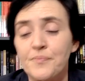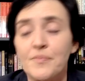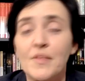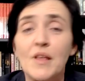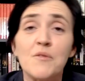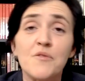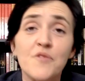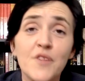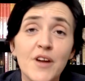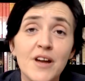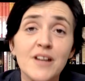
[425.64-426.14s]

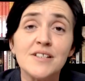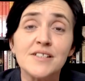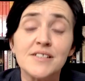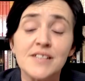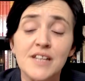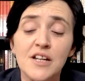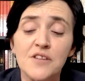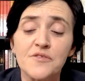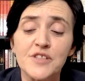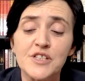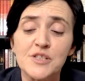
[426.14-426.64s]
Fairly
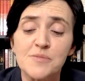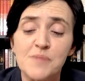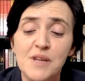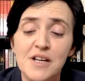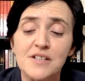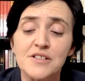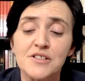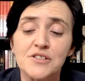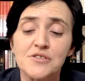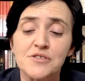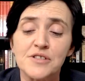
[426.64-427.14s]

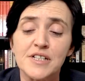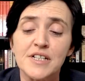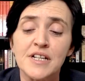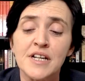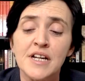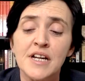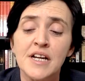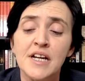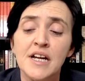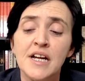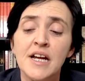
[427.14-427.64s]
self-explanatory.
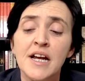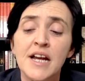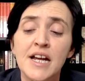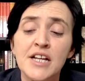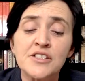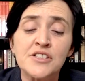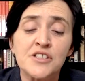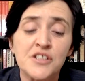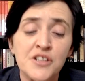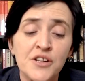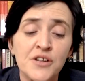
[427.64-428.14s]

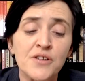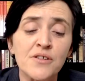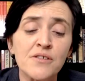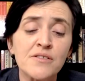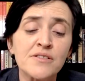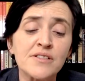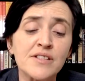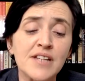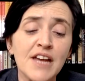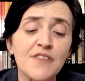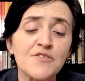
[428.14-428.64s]
In
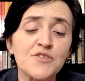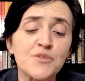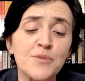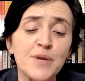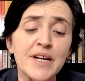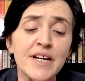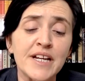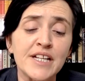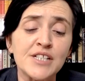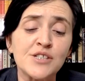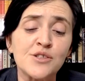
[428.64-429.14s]
schools,
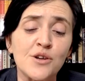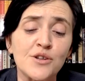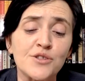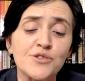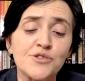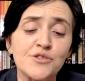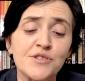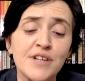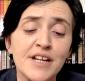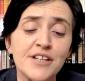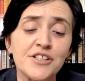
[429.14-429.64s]
left-wing
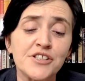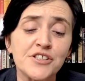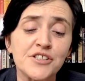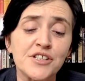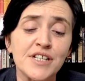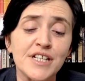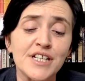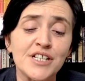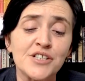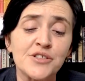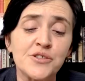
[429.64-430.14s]

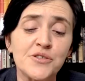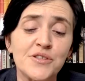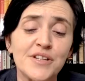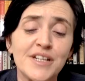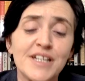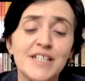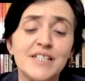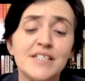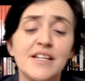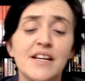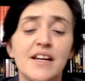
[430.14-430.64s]
indoctrination into
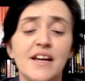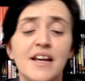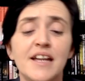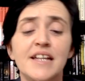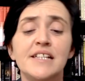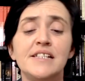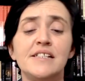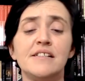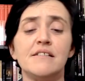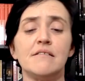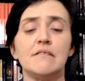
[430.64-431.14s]
the
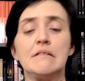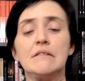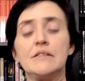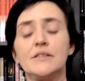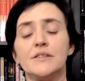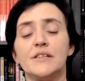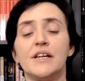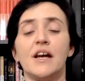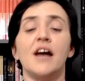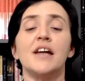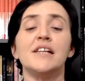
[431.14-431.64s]

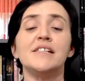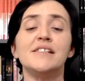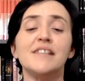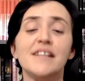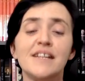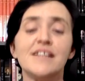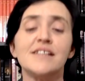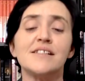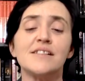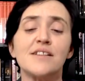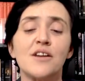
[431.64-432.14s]

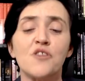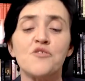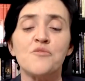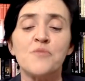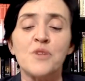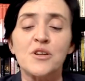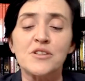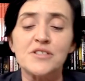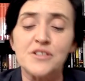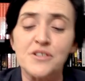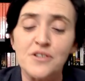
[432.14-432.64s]
ideas of
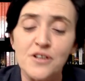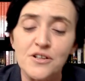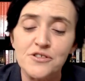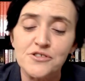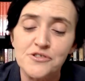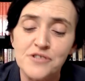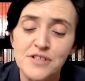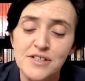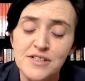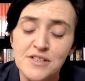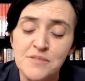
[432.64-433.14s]

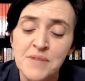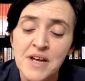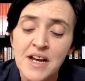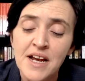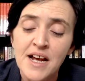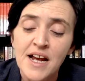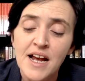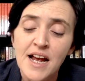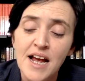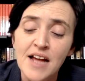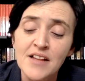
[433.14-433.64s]
multiculturalism
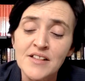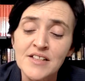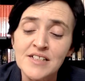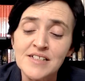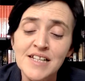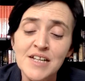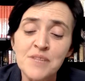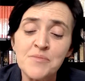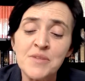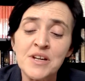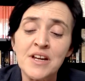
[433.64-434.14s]
and the
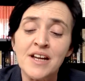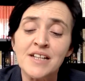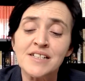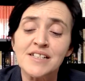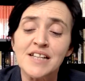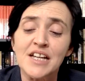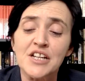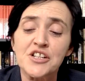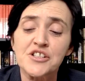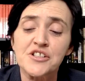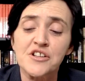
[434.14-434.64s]

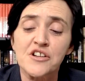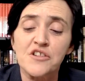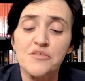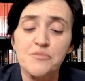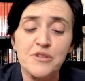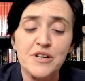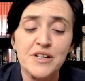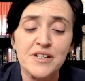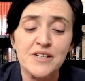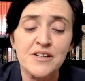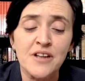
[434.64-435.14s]
demonisation
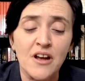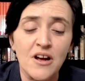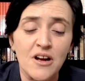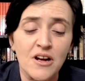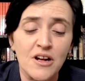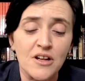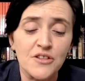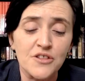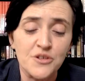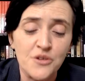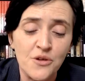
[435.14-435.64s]
of Britain
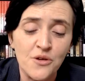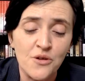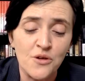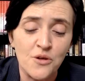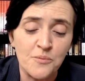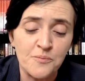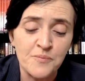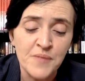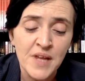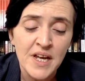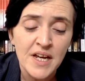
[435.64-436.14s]
are the
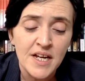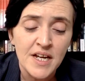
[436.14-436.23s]
norm.